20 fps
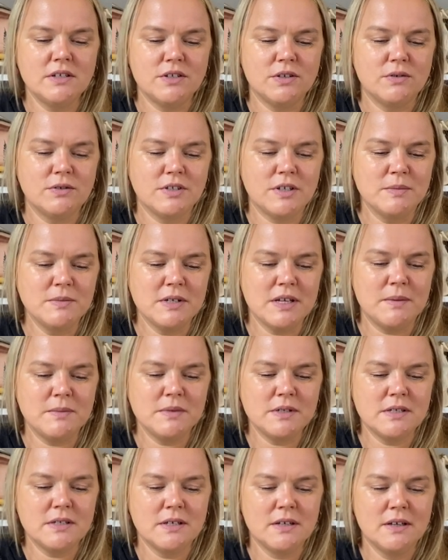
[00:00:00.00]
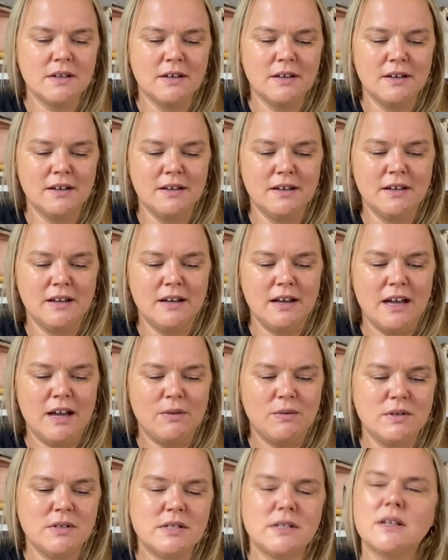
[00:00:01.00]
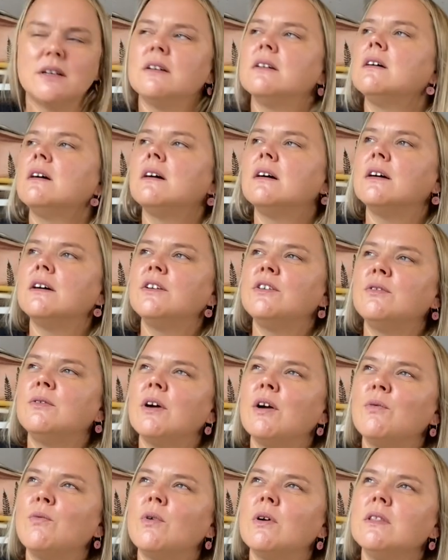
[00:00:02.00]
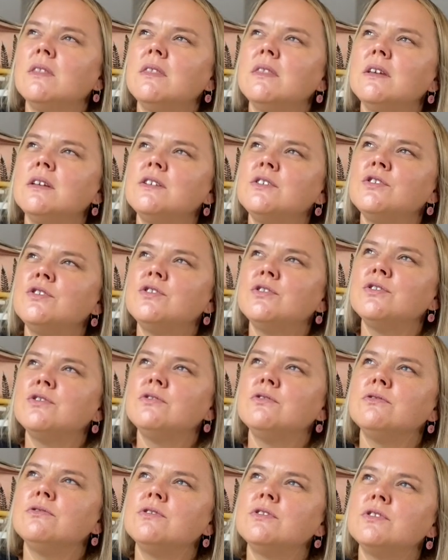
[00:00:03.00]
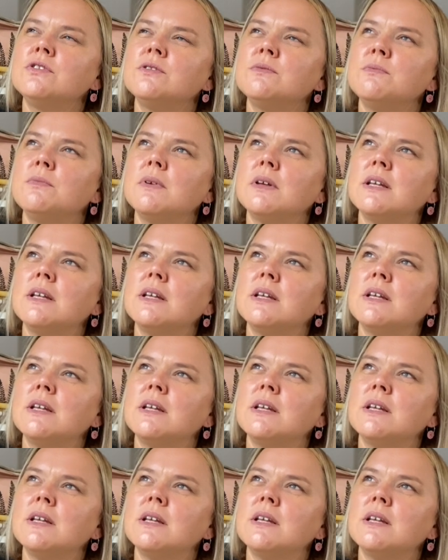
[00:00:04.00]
So sometimes I will say, oh, do I want these shoes?